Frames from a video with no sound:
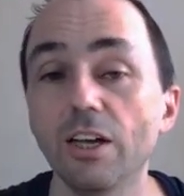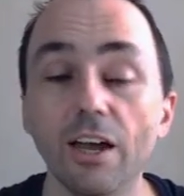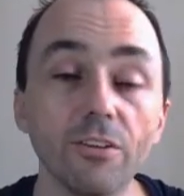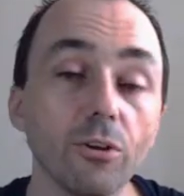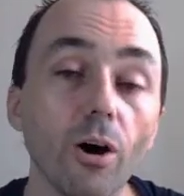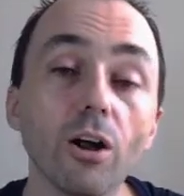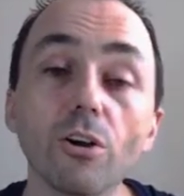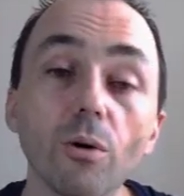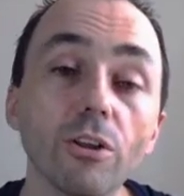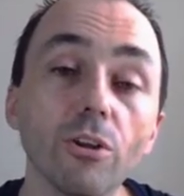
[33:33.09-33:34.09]
and the
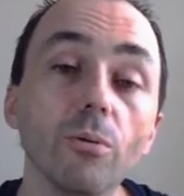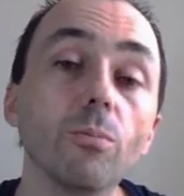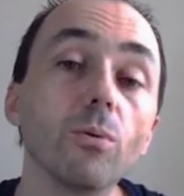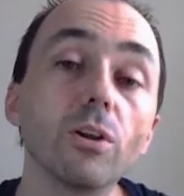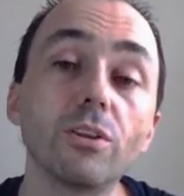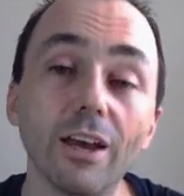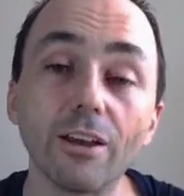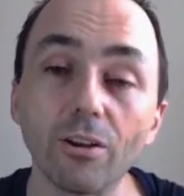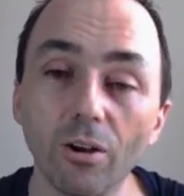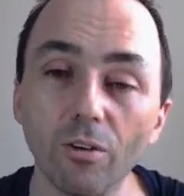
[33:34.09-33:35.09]
algorithm will
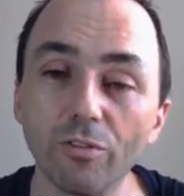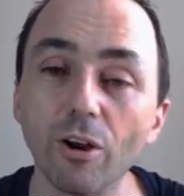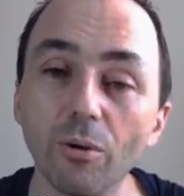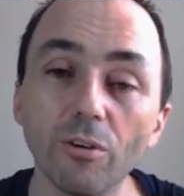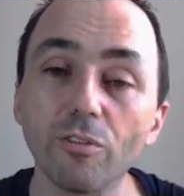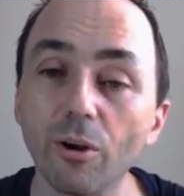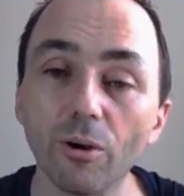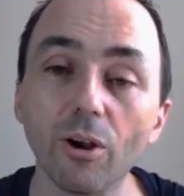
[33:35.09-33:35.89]
take a very